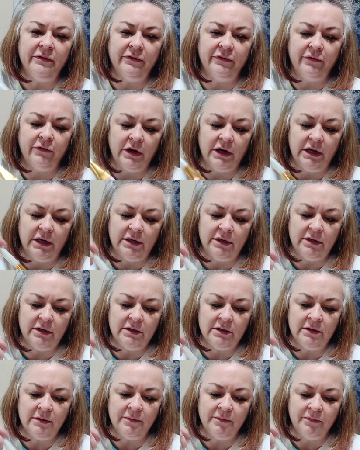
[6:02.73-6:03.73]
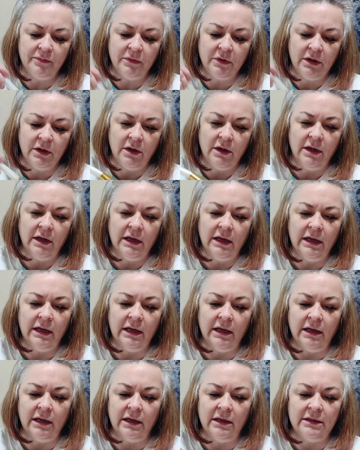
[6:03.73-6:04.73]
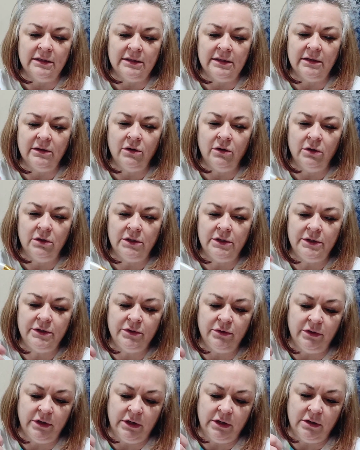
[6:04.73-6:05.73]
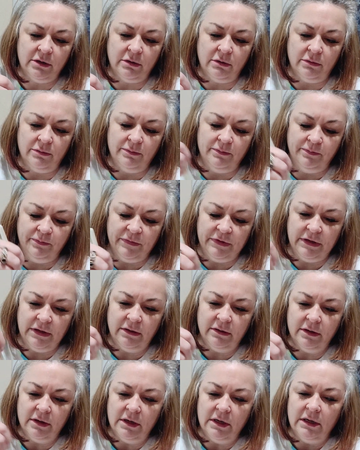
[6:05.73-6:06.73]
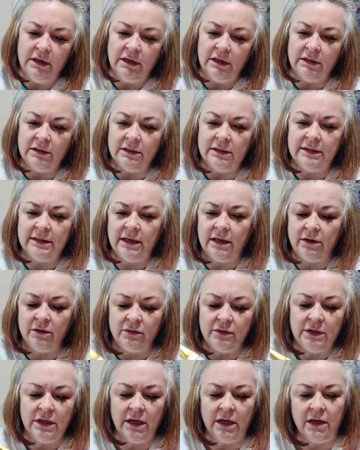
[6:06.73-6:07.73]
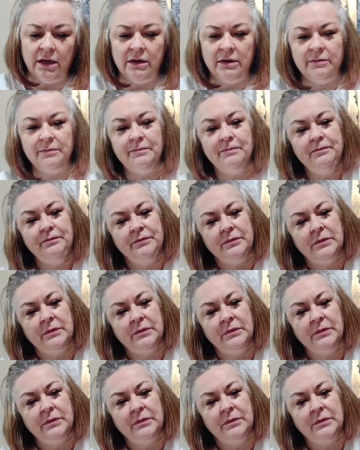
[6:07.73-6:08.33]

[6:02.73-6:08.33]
friend has an art studio in San Jose.